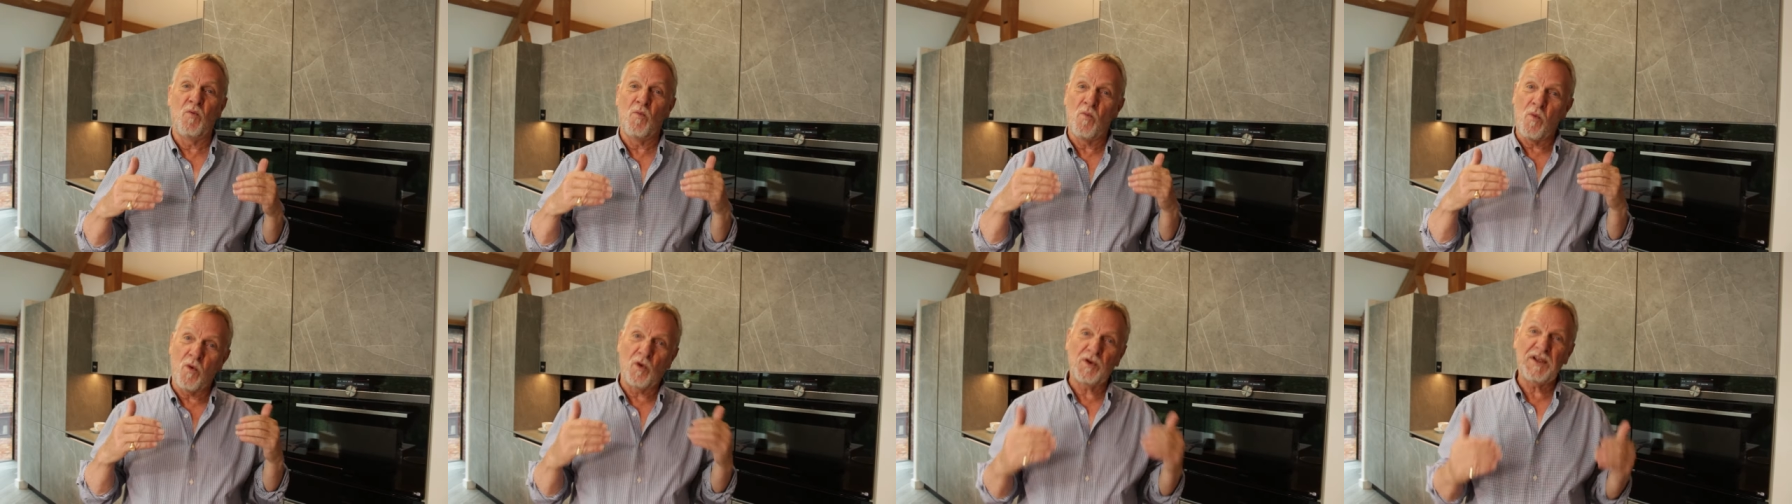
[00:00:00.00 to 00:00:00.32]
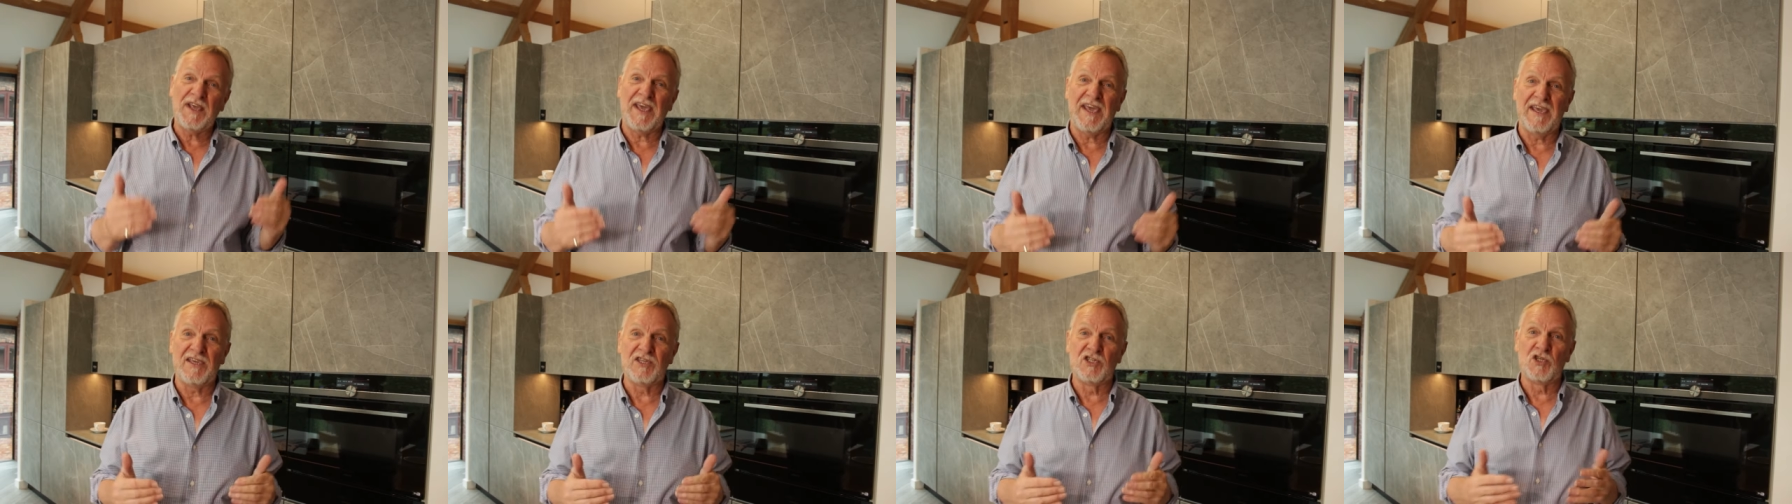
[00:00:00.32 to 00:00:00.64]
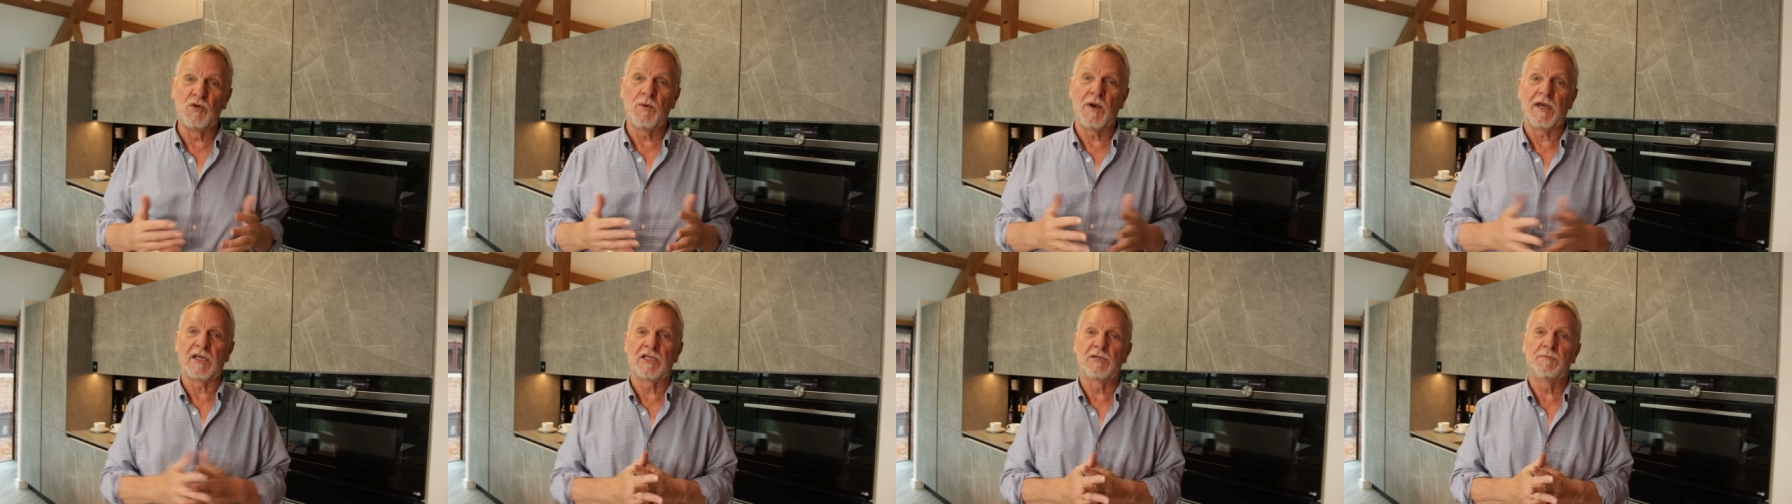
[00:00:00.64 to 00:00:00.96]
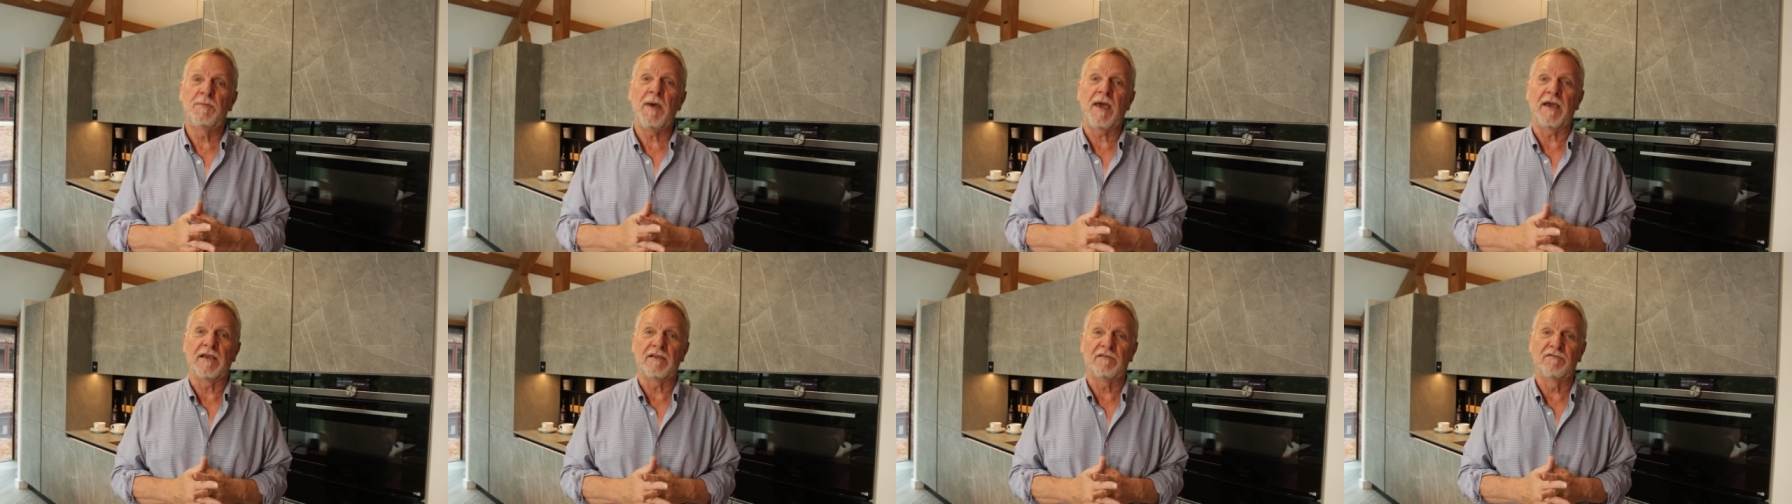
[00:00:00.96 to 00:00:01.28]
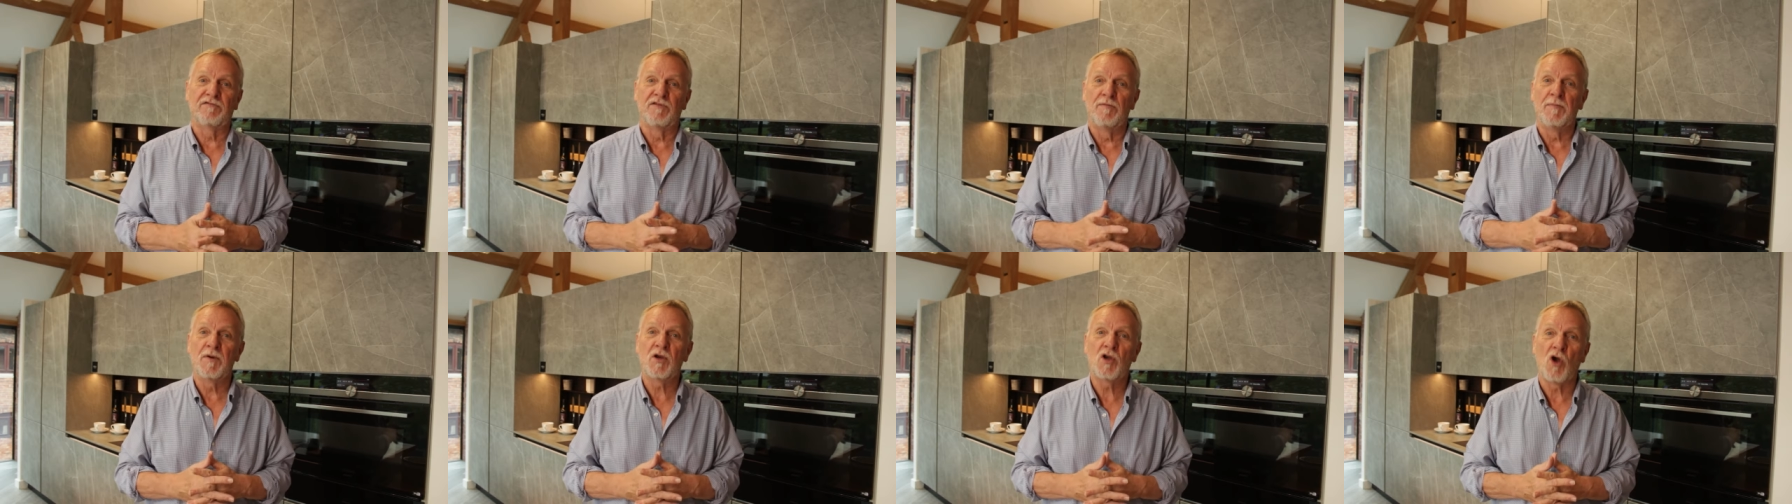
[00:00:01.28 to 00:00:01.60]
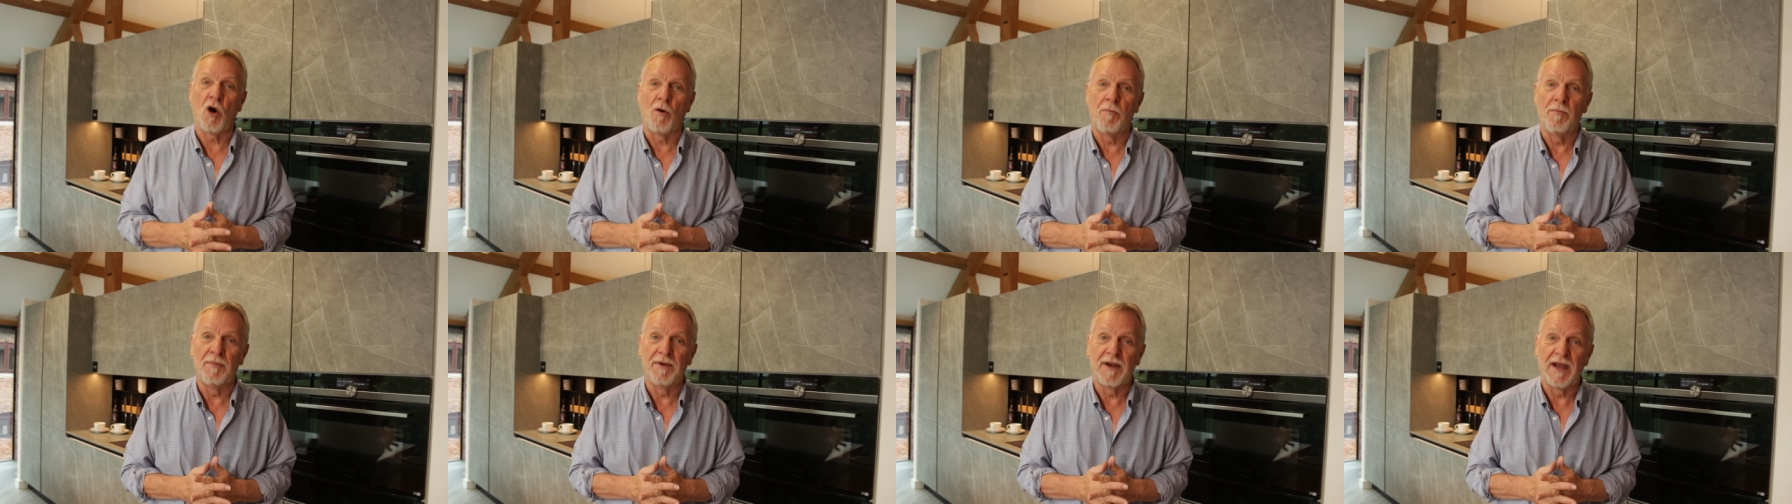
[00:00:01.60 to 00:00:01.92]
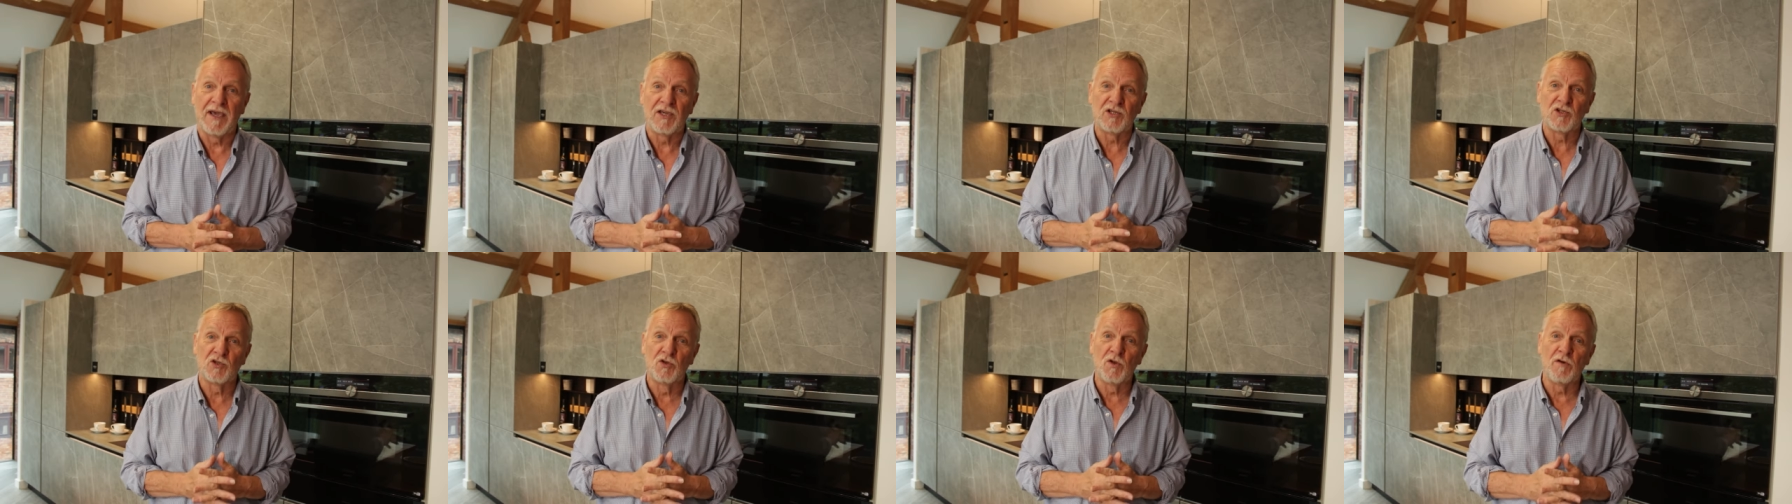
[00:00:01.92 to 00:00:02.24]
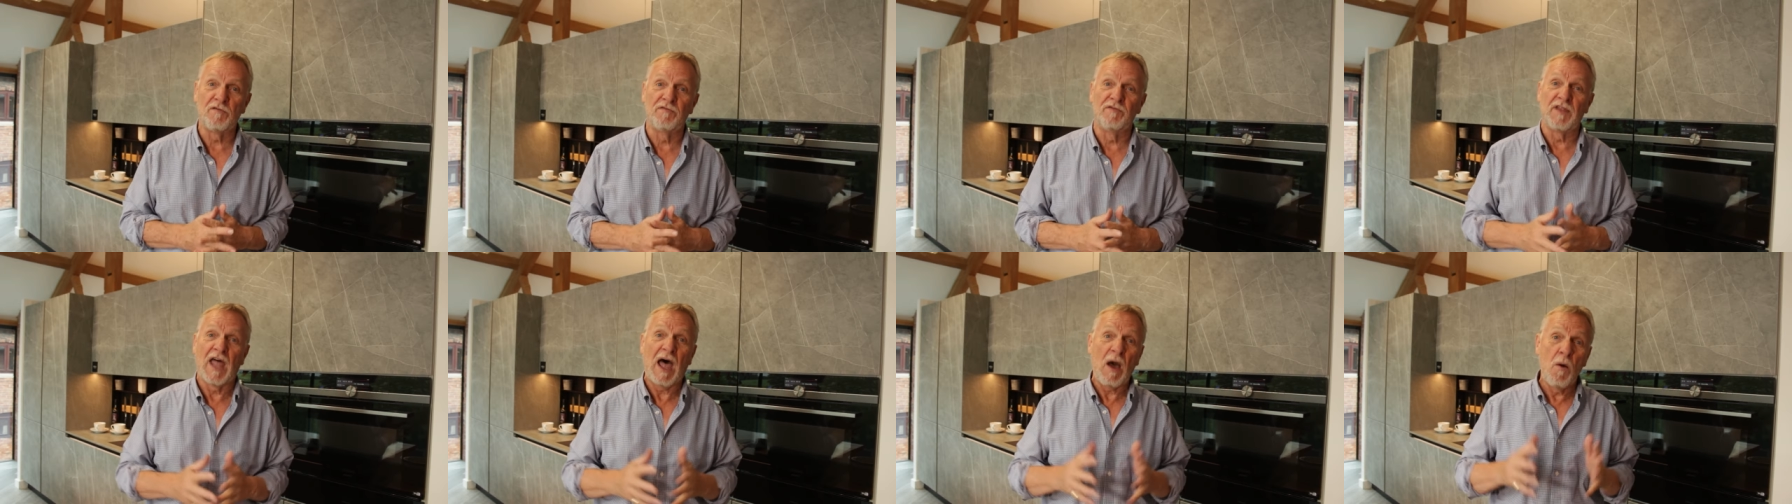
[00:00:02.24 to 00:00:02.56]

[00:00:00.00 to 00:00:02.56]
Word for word: what it is you expect from a combination oven